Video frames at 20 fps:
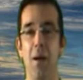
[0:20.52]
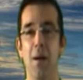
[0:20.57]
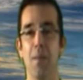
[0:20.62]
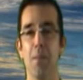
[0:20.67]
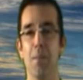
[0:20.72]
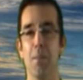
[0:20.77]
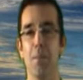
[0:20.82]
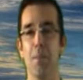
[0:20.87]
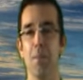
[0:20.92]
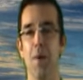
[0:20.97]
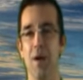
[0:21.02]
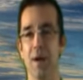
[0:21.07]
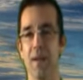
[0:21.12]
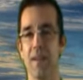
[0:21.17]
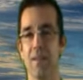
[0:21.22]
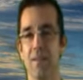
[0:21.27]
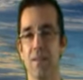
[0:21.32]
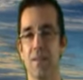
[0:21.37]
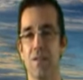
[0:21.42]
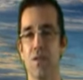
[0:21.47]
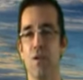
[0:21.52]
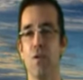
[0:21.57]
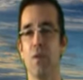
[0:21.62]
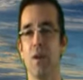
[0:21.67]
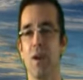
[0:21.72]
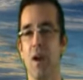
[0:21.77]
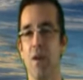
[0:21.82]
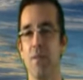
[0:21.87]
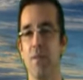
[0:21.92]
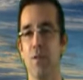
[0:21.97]
Markets to
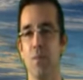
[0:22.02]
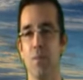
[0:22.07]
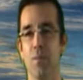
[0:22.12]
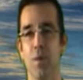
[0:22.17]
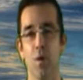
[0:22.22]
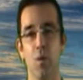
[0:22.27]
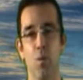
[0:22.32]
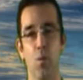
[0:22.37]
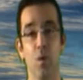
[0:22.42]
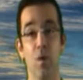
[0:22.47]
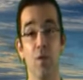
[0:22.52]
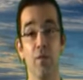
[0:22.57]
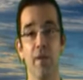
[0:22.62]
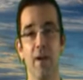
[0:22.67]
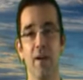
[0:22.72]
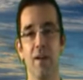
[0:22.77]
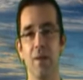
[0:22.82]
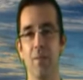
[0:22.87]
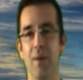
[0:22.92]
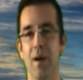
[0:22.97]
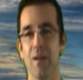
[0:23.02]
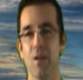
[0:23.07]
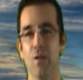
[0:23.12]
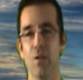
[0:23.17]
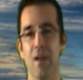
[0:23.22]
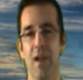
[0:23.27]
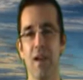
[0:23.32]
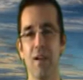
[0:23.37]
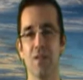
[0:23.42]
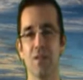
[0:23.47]
recover, but will vary by
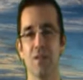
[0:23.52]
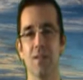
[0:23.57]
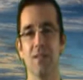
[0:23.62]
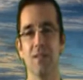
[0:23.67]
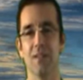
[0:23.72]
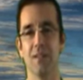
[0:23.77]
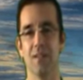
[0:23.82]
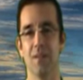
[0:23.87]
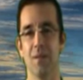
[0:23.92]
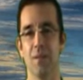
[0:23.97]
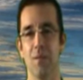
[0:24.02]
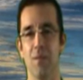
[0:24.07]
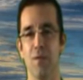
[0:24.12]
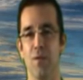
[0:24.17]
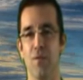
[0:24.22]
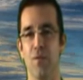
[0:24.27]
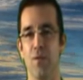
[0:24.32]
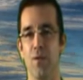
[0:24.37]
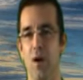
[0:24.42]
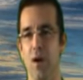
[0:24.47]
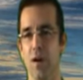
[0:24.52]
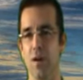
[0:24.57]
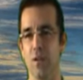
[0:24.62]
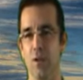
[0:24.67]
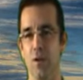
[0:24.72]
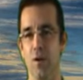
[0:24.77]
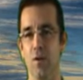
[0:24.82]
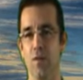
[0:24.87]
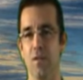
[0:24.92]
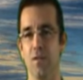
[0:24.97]
location. Fraud
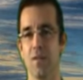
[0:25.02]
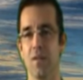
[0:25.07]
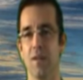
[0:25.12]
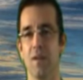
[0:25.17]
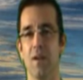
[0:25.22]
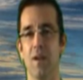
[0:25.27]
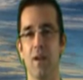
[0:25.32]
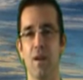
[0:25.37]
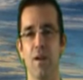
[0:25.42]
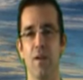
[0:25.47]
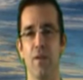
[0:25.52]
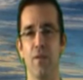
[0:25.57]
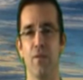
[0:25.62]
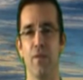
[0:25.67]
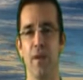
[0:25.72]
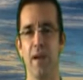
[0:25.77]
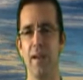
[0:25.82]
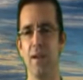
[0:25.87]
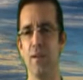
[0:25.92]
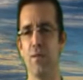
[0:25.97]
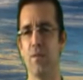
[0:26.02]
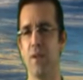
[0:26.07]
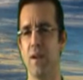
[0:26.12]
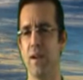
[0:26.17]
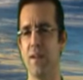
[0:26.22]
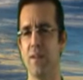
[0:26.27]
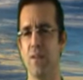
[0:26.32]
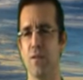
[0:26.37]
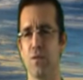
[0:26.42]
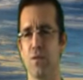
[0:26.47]
alert. Fannie,
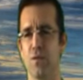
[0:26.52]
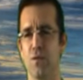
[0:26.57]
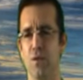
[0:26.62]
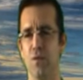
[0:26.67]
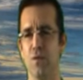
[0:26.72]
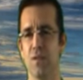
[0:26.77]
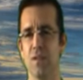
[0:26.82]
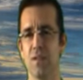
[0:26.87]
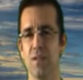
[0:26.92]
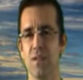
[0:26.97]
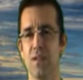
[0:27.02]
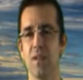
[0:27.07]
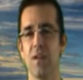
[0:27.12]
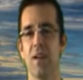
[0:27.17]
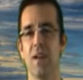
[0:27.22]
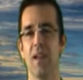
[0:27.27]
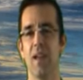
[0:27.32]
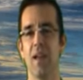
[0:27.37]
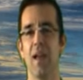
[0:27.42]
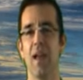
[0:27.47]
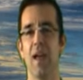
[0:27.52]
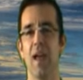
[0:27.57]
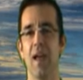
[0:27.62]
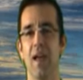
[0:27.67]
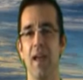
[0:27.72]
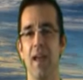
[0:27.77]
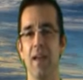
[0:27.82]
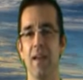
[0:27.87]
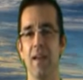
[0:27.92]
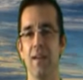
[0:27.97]
Freddie, Scrooges,
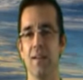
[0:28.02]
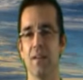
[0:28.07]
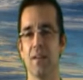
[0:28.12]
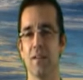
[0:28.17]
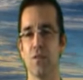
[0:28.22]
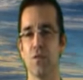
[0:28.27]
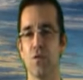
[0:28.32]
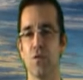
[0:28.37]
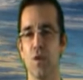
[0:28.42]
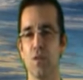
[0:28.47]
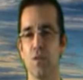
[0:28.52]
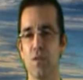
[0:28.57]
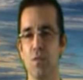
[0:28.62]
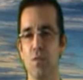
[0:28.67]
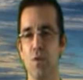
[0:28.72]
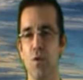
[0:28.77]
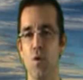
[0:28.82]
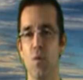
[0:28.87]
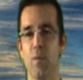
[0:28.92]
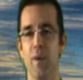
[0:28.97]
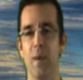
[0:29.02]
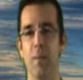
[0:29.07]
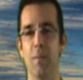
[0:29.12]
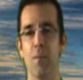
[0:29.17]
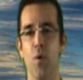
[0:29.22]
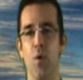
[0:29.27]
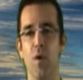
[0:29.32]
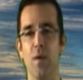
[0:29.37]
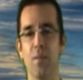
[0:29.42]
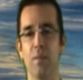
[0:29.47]
and construction boom in
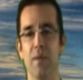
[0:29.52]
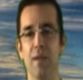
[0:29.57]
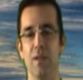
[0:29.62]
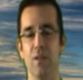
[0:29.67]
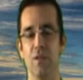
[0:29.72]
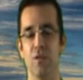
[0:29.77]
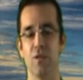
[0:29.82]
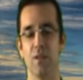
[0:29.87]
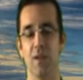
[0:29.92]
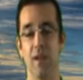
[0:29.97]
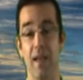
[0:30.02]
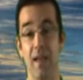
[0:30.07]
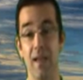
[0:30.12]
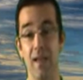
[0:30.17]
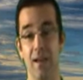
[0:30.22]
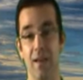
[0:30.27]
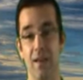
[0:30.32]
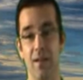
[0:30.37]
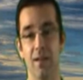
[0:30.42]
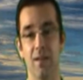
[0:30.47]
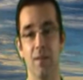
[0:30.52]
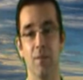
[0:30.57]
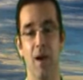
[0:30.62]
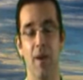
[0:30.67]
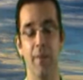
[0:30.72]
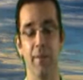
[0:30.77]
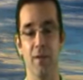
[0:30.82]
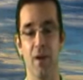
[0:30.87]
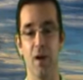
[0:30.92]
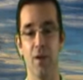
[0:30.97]
Boynton Beach and the
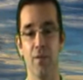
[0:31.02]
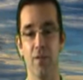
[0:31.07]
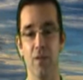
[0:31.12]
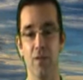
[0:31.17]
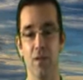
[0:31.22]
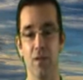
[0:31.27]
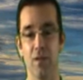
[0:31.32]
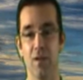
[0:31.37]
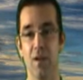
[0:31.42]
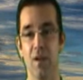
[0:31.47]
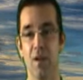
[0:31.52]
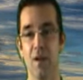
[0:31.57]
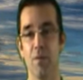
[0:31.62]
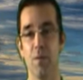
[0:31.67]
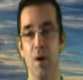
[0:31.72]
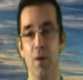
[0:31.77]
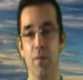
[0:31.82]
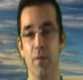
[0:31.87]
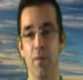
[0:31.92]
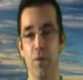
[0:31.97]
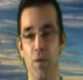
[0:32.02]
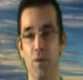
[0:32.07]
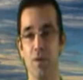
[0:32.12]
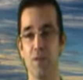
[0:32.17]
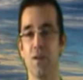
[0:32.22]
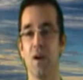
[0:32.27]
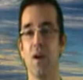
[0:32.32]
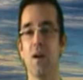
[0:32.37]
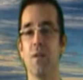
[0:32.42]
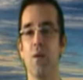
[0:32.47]
Miami Dolphins. But before we
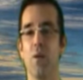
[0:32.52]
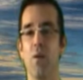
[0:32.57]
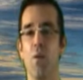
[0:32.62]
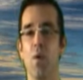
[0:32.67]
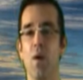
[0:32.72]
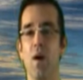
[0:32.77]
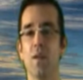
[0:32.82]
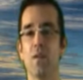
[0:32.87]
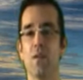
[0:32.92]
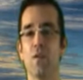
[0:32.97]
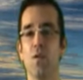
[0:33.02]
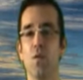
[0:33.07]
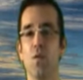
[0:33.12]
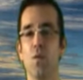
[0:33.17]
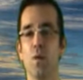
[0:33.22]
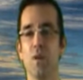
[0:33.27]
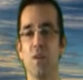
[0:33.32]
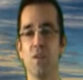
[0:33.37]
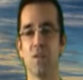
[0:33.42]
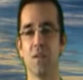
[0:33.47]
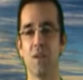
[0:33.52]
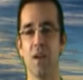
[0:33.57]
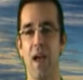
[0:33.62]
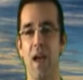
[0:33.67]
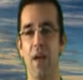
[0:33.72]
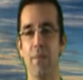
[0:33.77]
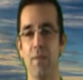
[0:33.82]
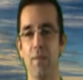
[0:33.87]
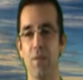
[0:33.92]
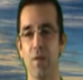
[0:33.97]
start, we want to wish a
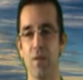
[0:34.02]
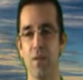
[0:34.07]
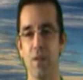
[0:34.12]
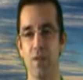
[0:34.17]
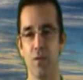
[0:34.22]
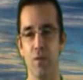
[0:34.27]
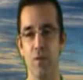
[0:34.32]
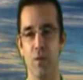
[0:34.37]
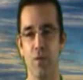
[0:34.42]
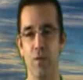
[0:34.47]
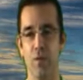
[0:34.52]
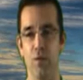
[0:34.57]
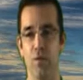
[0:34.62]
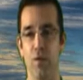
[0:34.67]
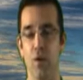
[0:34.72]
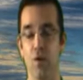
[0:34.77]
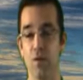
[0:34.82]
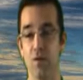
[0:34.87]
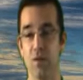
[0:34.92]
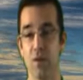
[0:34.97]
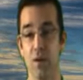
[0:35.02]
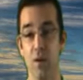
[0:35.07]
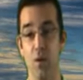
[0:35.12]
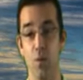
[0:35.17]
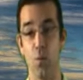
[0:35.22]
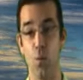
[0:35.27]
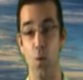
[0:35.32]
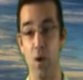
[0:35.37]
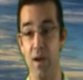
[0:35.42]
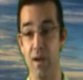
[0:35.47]
happy birthday to a few folks.
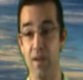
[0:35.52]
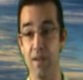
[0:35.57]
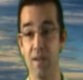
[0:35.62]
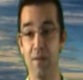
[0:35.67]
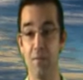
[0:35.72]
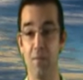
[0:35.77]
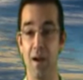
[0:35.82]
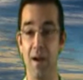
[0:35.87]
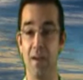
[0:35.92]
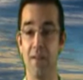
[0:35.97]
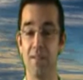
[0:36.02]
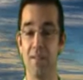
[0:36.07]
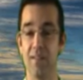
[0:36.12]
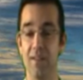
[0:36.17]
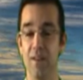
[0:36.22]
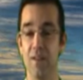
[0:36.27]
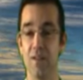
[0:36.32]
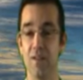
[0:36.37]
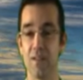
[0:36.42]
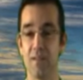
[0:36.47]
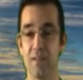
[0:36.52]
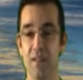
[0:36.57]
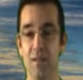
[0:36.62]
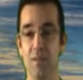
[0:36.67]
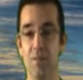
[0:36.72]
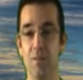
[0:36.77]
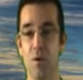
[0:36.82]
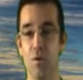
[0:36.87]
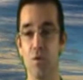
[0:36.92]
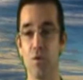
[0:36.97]
One, my dearest
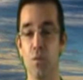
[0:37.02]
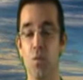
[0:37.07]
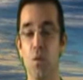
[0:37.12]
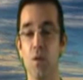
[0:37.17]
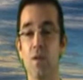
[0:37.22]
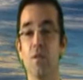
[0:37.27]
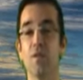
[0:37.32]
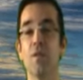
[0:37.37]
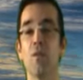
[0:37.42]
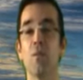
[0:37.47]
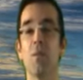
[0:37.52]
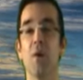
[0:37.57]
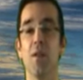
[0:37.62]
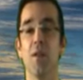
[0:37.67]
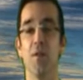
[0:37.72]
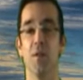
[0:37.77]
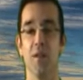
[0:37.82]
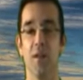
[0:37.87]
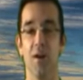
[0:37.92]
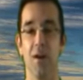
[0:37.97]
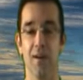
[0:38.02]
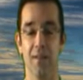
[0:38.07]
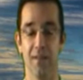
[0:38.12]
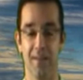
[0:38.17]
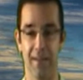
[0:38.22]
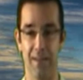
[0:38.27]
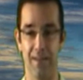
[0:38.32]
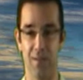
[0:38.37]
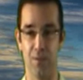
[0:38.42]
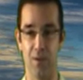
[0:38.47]
and most wonderful mother-in-law.
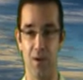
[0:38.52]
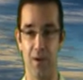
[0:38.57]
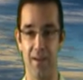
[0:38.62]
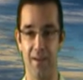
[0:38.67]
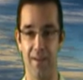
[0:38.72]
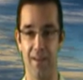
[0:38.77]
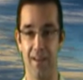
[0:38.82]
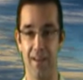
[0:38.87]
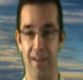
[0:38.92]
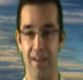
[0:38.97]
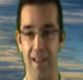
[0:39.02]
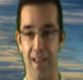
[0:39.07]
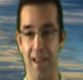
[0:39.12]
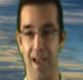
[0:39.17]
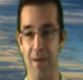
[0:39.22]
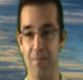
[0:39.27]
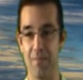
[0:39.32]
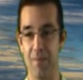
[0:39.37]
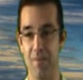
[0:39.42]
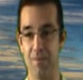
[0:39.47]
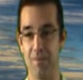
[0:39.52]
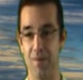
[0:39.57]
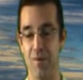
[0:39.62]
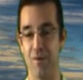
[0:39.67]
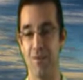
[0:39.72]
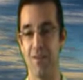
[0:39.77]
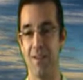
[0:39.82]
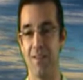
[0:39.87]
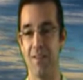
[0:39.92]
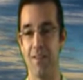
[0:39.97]
That's right. Happy
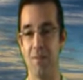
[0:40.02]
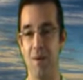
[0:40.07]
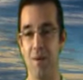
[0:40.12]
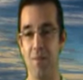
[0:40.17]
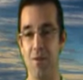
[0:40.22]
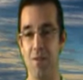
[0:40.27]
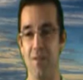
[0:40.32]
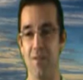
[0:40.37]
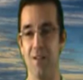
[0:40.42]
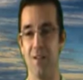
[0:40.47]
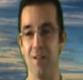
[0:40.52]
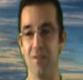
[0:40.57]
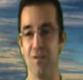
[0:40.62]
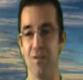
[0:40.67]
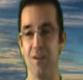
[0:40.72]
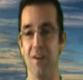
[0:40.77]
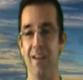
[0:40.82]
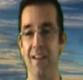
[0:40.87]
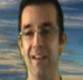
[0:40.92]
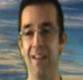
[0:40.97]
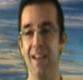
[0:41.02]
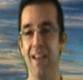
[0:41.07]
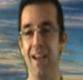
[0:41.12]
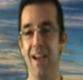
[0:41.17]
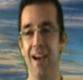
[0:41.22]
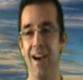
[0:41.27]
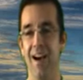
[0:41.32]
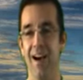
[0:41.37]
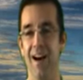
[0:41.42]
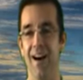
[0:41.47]
birthday to my mother-in-law, Jerry.
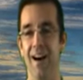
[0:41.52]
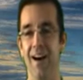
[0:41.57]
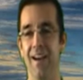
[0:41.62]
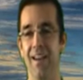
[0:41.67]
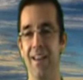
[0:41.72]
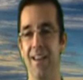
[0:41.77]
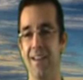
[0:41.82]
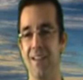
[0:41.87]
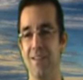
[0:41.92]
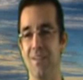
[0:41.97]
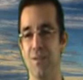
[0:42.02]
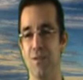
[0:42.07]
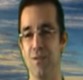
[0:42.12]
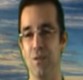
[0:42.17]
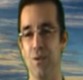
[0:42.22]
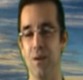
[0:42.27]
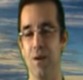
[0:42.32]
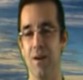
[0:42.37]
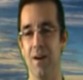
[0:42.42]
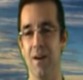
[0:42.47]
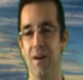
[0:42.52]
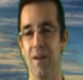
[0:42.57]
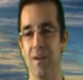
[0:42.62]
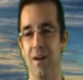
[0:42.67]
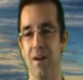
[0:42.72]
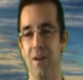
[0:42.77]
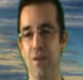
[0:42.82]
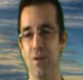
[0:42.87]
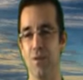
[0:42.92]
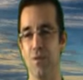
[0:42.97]
And to
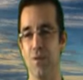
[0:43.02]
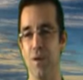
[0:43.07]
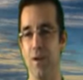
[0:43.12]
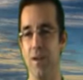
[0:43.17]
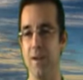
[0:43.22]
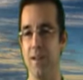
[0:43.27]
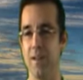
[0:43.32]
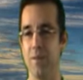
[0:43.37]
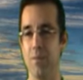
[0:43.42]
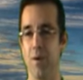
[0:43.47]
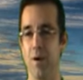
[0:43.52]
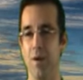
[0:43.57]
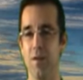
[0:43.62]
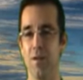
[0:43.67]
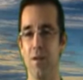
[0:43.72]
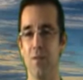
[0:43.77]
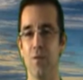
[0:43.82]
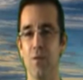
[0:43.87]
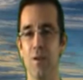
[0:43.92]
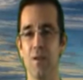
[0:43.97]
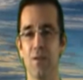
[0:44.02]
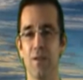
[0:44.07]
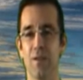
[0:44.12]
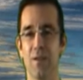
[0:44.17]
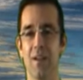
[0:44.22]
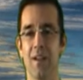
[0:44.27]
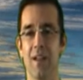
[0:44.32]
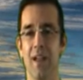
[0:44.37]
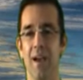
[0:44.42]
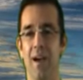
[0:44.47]
our good friend and partner,
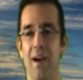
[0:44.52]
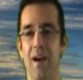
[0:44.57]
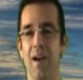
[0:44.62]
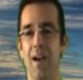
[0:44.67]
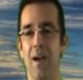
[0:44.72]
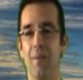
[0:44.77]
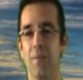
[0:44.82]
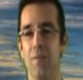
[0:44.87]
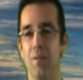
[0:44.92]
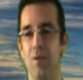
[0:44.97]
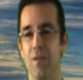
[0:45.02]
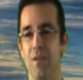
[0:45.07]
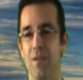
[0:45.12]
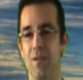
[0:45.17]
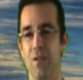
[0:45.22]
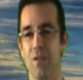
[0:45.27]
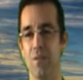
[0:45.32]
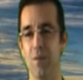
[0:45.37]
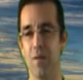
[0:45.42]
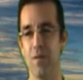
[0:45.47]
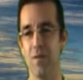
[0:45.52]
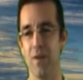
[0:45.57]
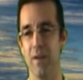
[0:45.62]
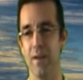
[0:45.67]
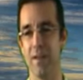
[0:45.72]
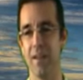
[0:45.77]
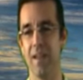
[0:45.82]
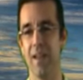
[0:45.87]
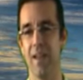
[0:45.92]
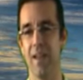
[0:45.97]
Richard. Happy birthday to you, my
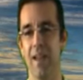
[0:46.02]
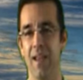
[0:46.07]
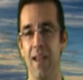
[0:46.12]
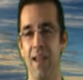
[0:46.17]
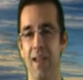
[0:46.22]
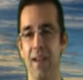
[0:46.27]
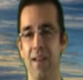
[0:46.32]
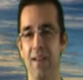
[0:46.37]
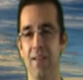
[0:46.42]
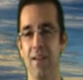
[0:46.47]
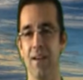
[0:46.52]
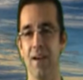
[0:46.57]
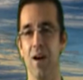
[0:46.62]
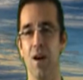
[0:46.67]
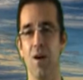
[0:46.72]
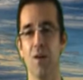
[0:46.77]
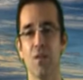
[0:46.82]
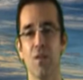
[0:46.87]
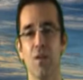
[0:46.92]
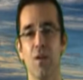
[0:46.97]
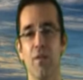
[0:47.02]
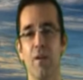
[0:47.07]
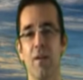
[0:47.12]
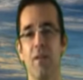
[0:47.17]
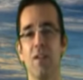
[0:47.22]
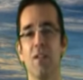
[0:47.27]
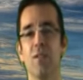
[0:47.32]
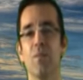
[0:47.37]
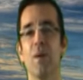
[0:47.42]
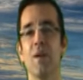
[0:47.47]
friend. And also a
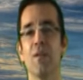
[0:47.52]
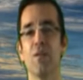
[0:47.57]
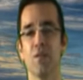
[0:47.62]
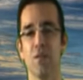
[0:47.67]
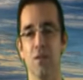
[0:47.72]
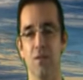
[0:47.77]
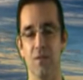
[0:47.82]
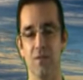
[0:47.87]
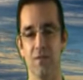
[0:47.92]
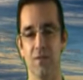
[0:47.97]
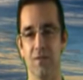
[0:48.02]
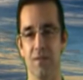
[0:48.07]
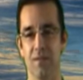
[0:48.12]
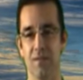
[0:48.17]
very special,